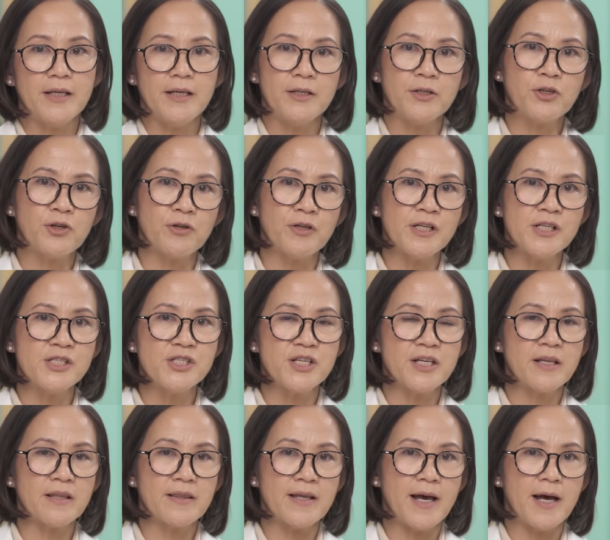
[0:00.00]

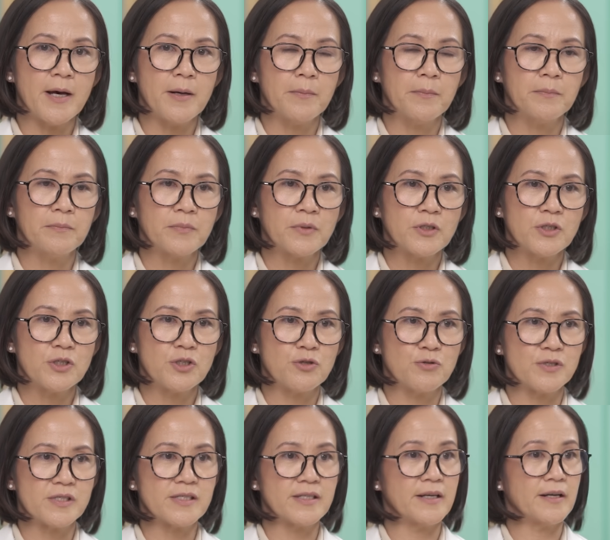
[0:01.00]
Encouraging them
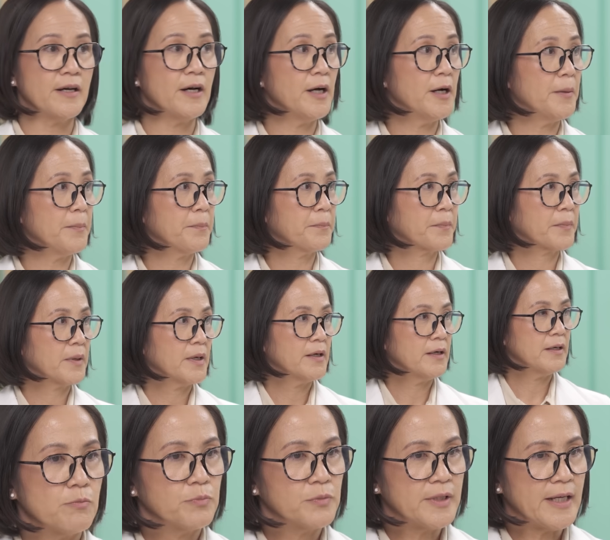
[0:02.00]
to sit up,
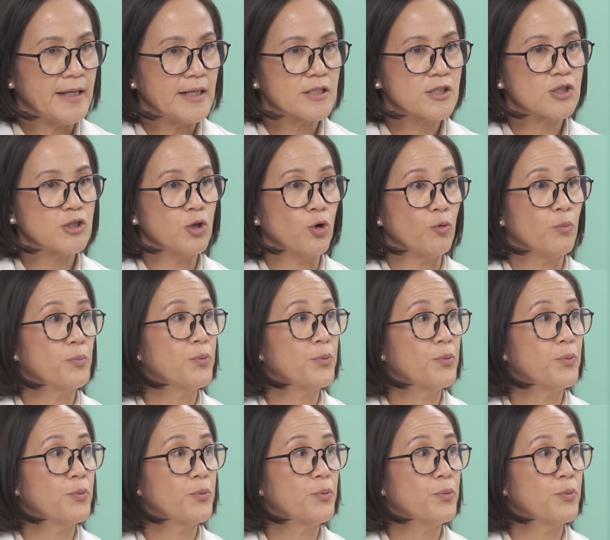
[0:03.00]
take slow